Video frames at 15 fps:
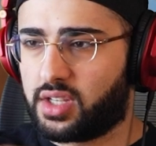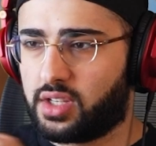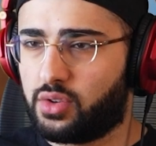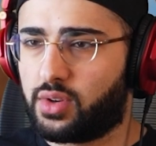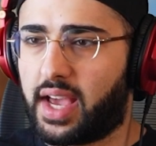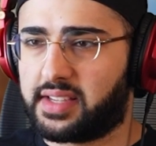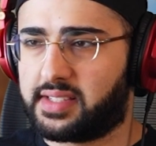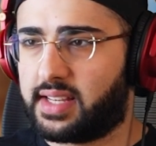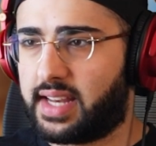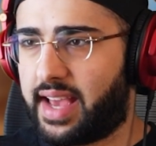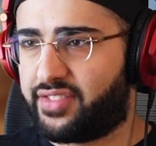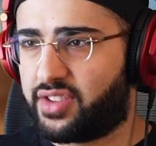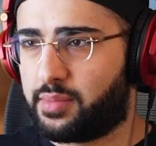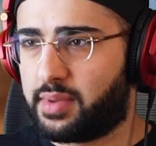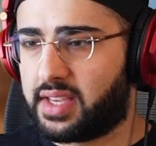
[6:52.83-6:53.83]
You guys didn't
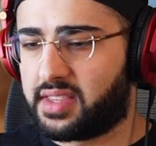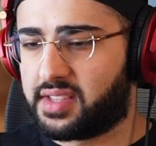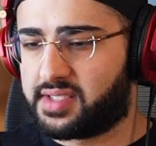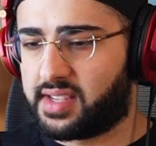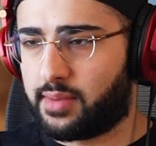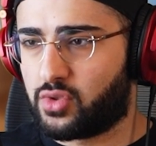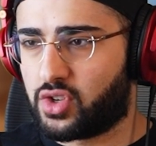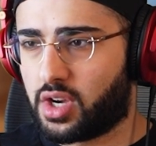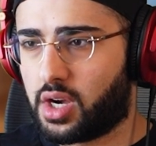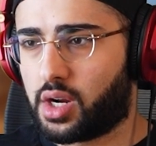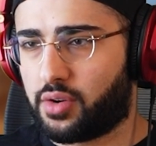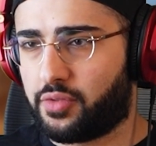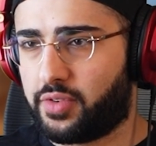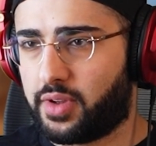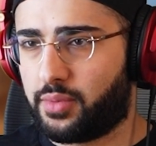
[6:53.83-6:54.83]
have to be in the same
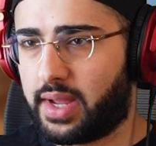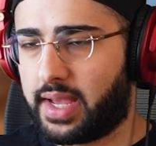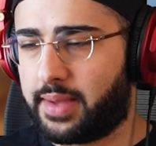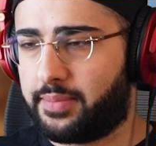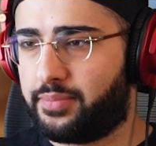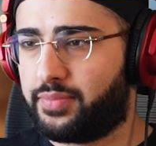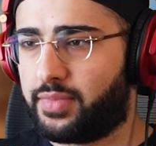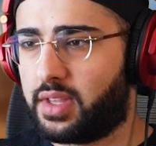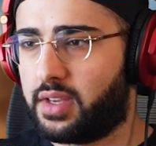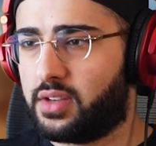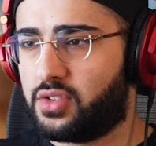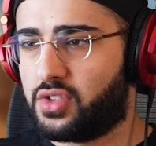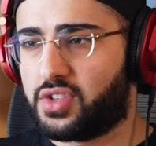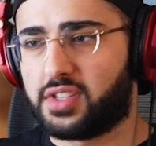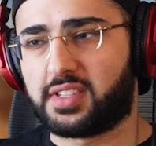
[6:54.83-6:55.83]
geography, right?
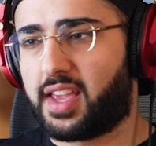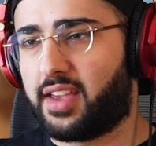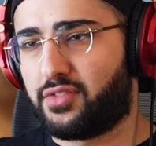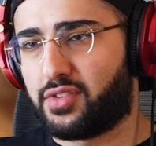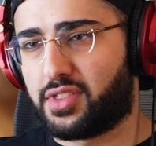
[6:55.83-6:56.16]
She just gave